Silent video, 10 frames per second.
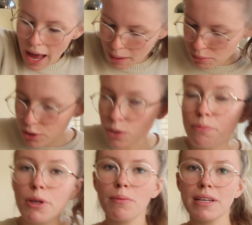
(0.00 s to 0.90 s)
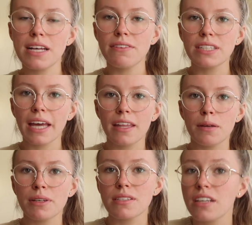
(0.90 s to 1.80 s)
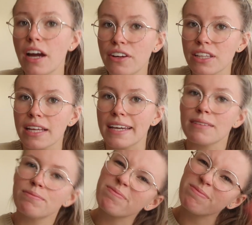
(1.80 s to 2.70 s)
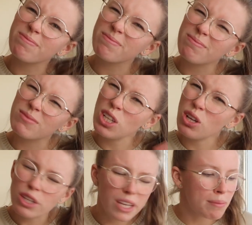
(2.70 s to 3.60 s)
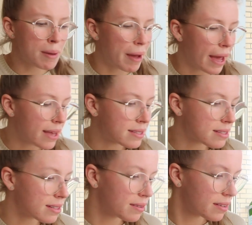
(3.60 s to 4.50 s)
I'm going to go and pull myself together because currently not looking my best.